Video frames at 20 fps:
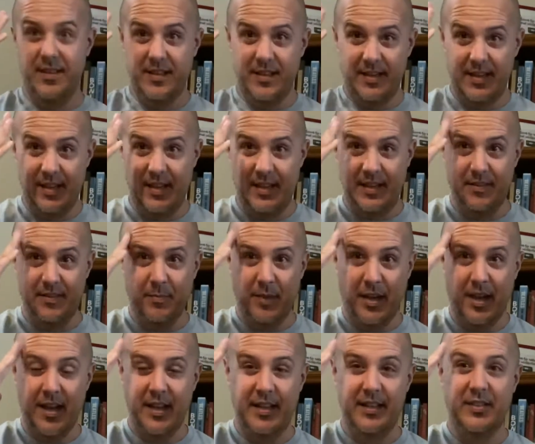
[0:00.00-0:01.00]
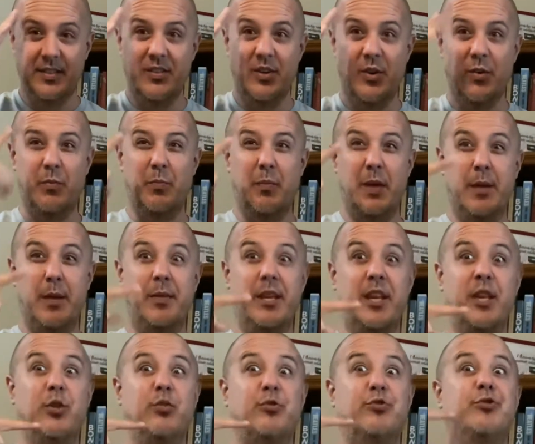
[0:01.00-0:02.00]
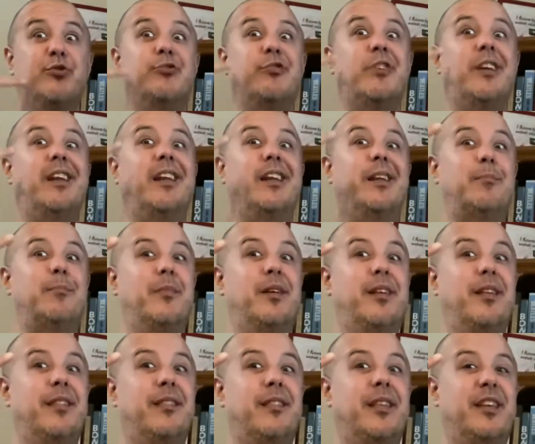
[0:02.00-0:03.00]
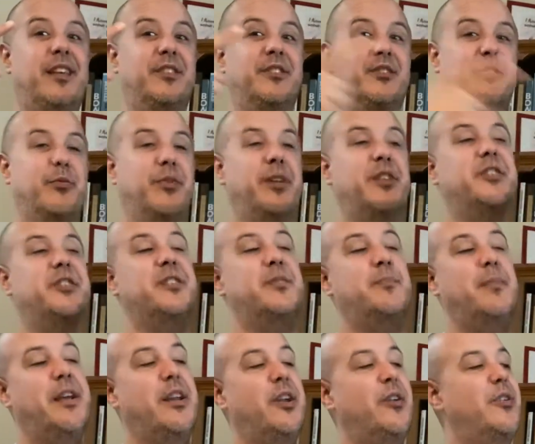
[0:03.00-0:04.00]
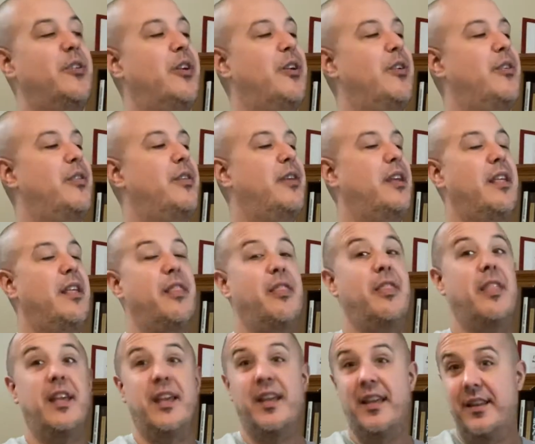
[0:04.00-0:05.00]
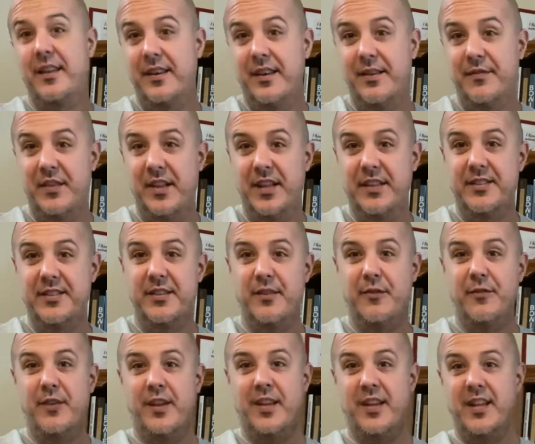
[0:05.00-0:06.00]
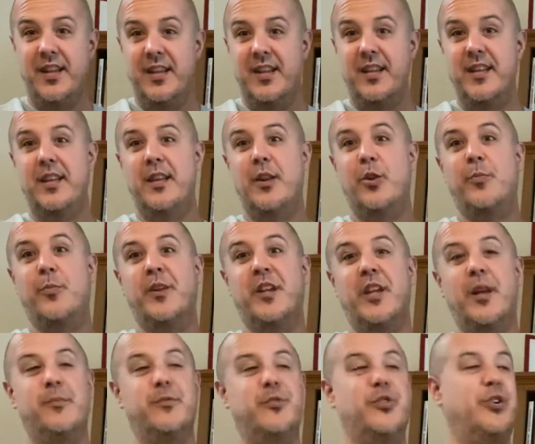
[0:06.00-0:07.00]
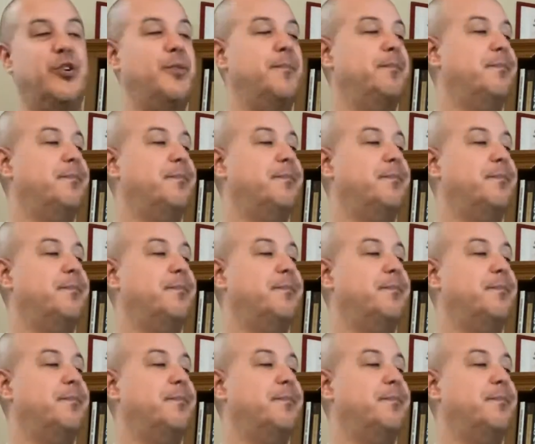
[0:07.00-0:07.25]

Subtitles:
in his mind, so maybe he'll dream that he's the richest man on earth. And then, if he eats the fig, it'll become true.